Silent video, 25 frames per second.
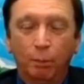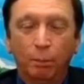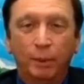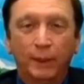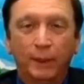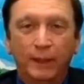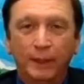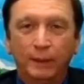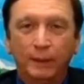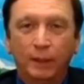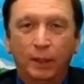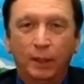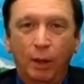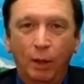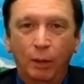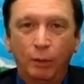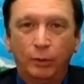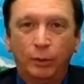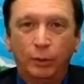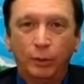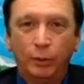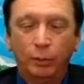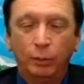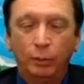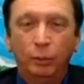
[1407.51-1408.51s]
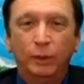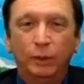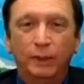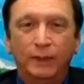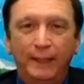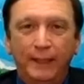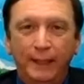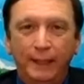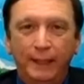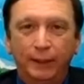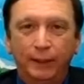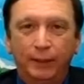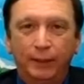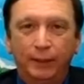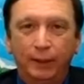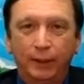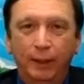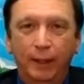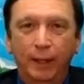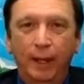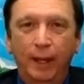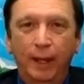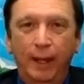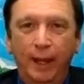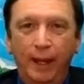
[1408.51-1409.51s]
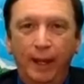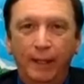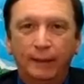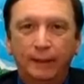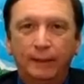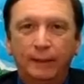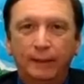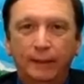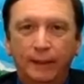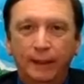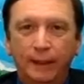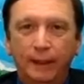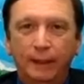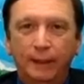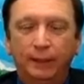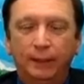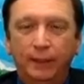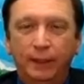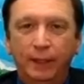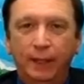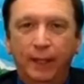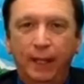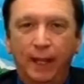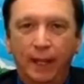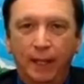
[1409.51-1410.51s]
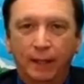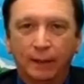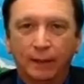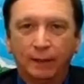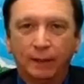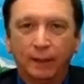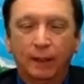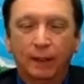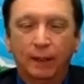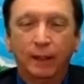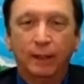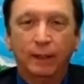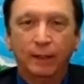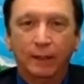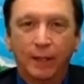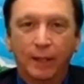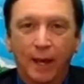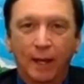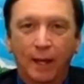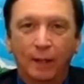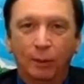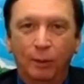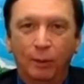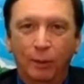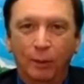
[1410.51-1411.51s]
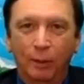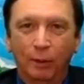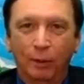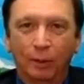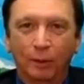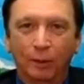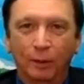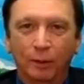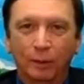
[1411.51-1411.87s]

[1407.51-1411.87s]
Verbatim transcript: please go to teachsdgs.org.